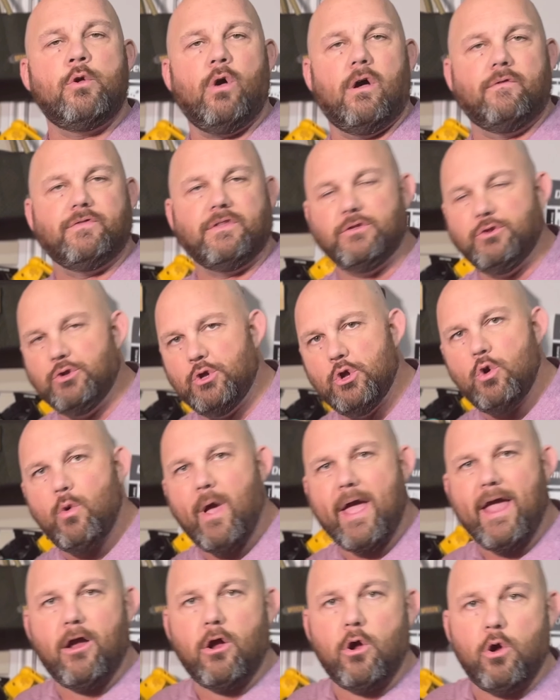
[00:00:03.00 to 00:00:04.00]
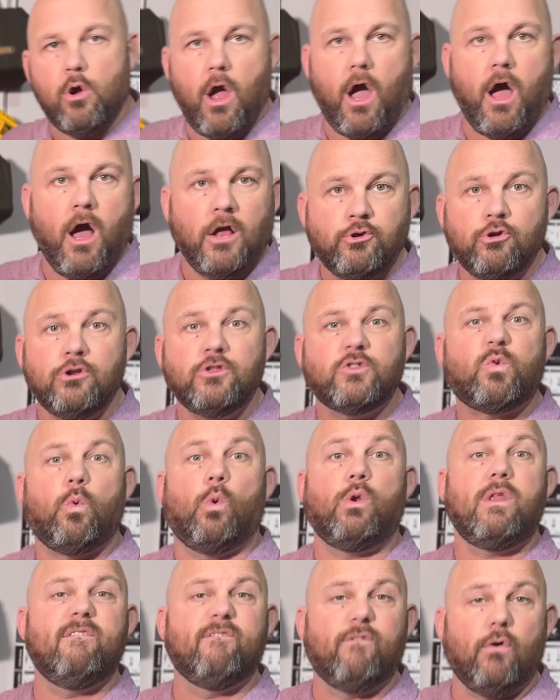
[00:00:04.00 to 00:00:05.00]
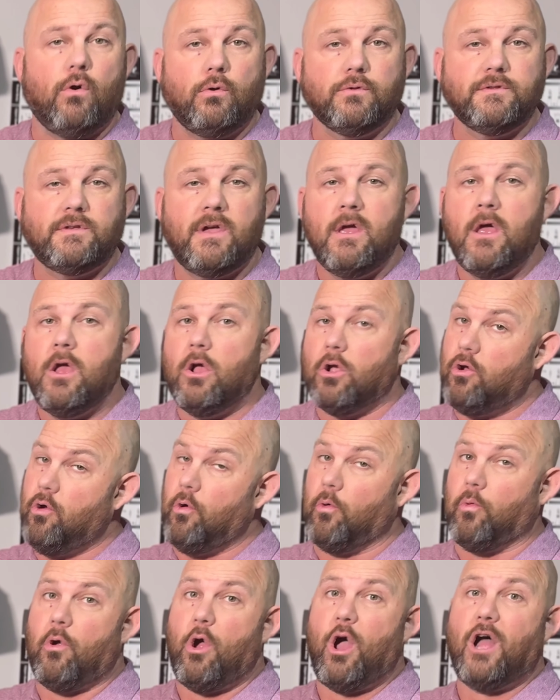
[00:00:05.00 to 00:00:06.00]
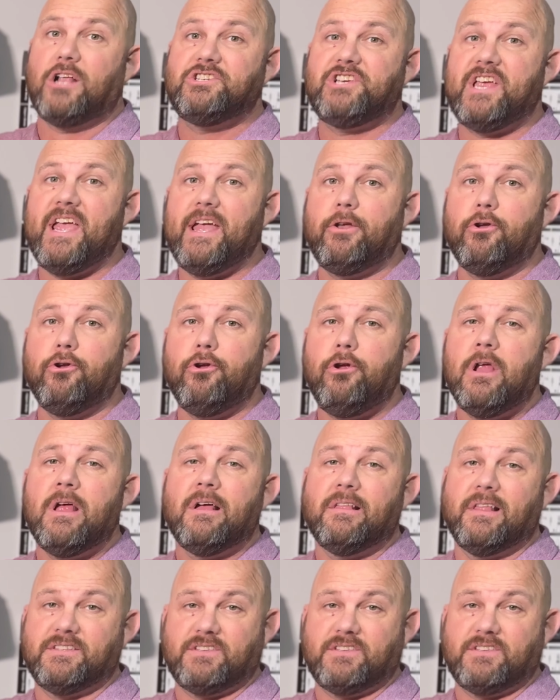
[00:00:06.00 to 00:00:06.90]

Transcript: of the Newair 120 volt garage heater. Let's